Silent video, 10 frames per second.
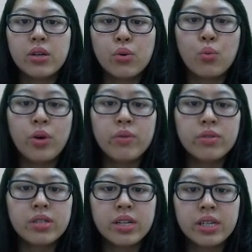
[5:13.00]
when
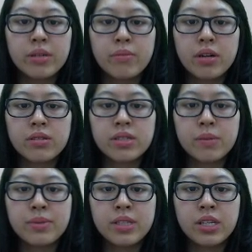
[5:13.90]
we're talking about
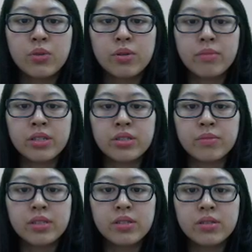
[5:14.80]
subsequent
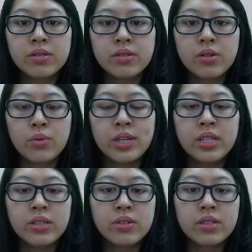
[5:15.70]
measurements, we
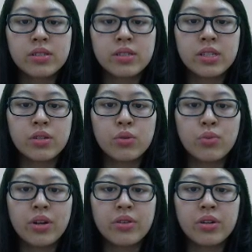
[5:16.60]
need to consider
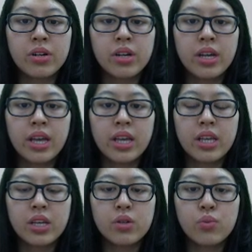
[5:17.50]
whether
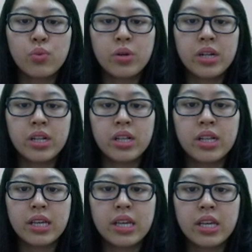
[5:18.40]
it will
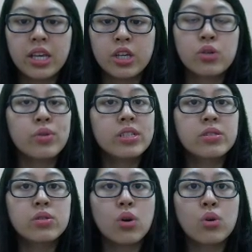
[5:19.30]

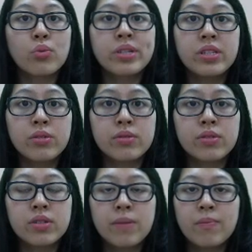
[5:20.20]
increase or reduce,